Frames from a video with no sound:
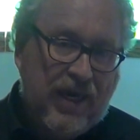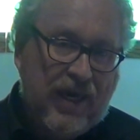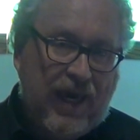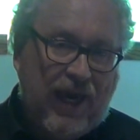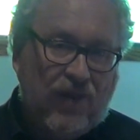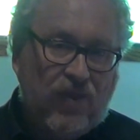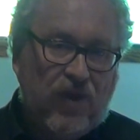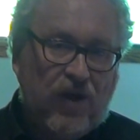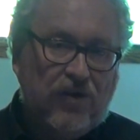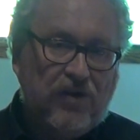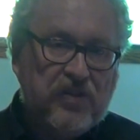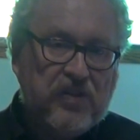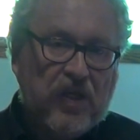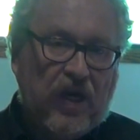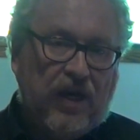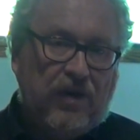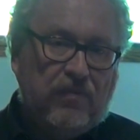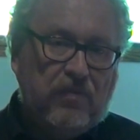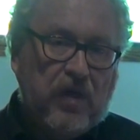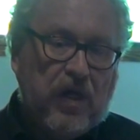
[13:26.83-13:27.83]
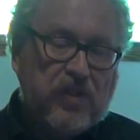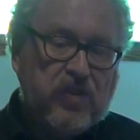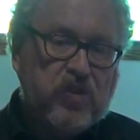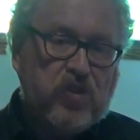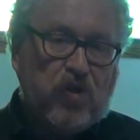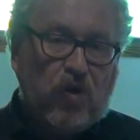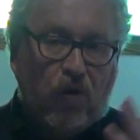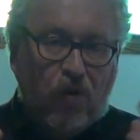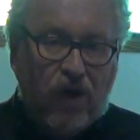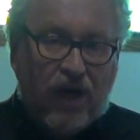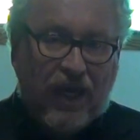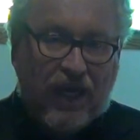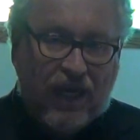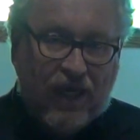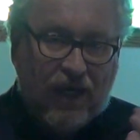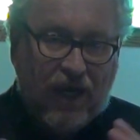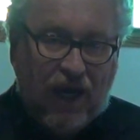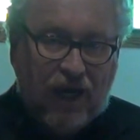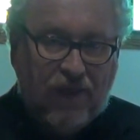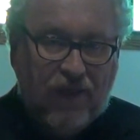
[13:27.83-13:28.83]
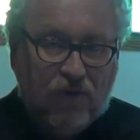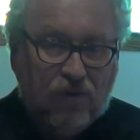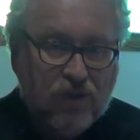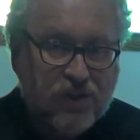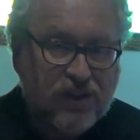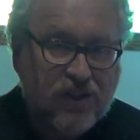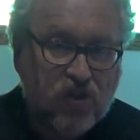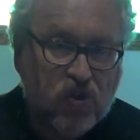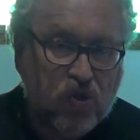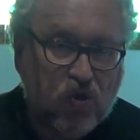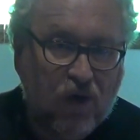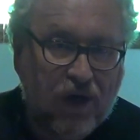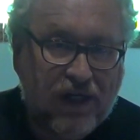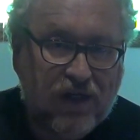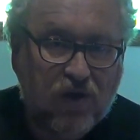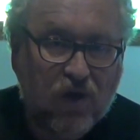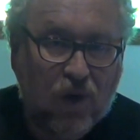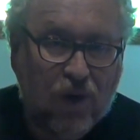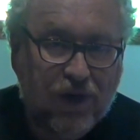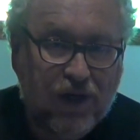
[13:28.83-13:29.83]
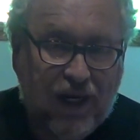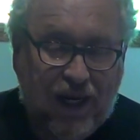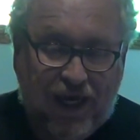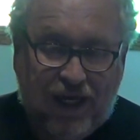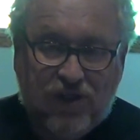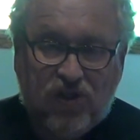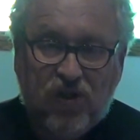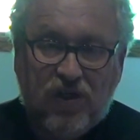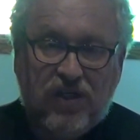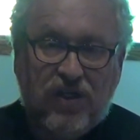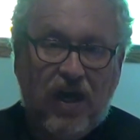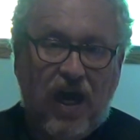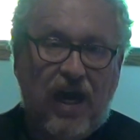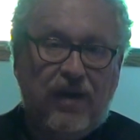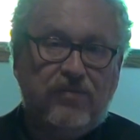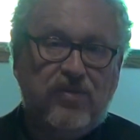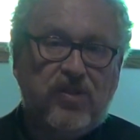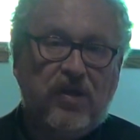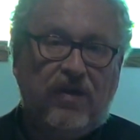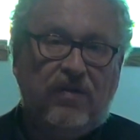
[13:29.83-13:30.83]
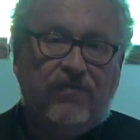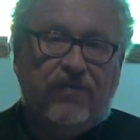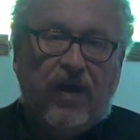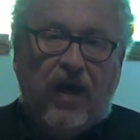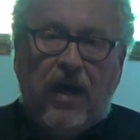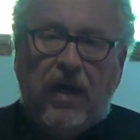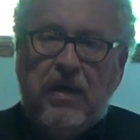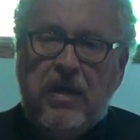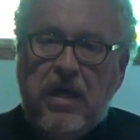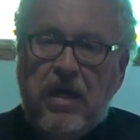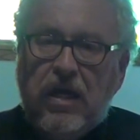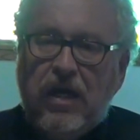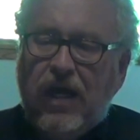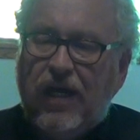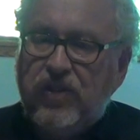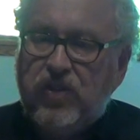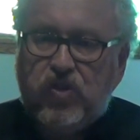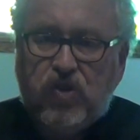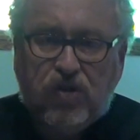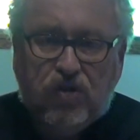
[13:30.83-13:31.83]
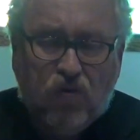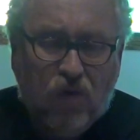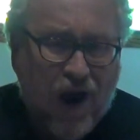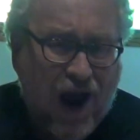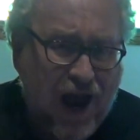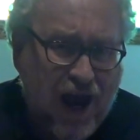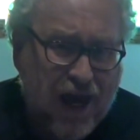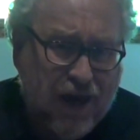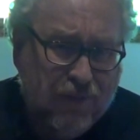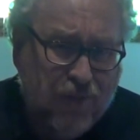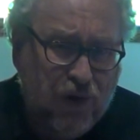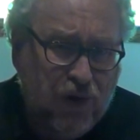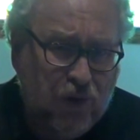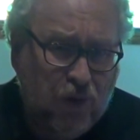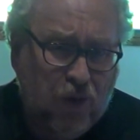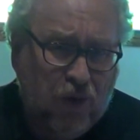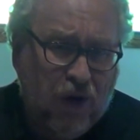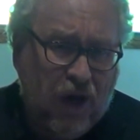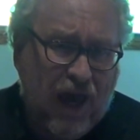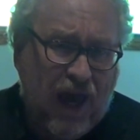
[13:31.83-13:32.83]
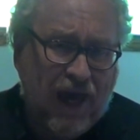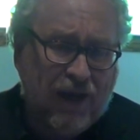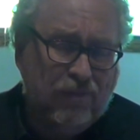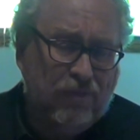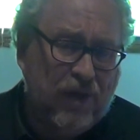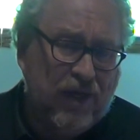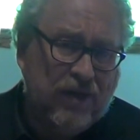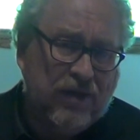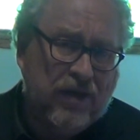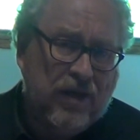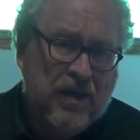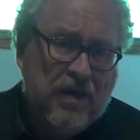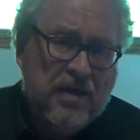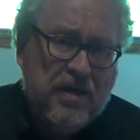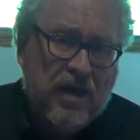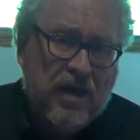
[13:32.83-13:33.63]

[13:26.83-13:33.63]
And there is a story, there was a story told in ancient times of a scribe who had been